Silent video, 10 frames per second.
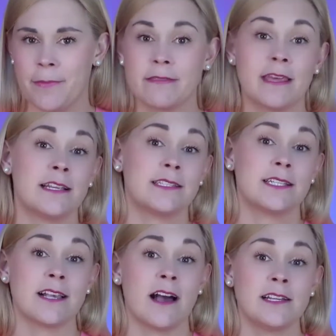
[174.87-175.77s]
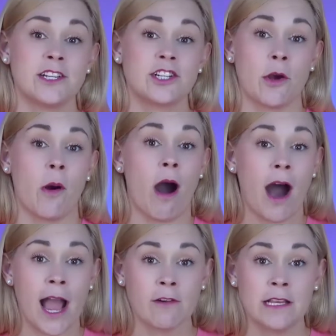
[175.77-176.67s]
but that it's designed to show
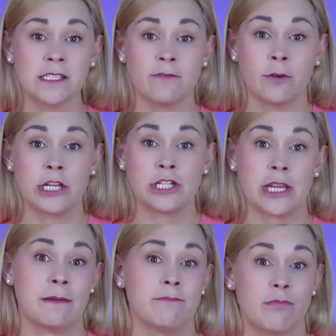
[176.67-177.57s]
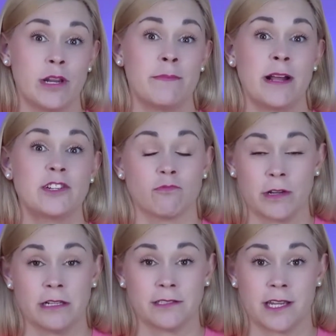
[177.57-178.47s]
high-res footage in pretty much real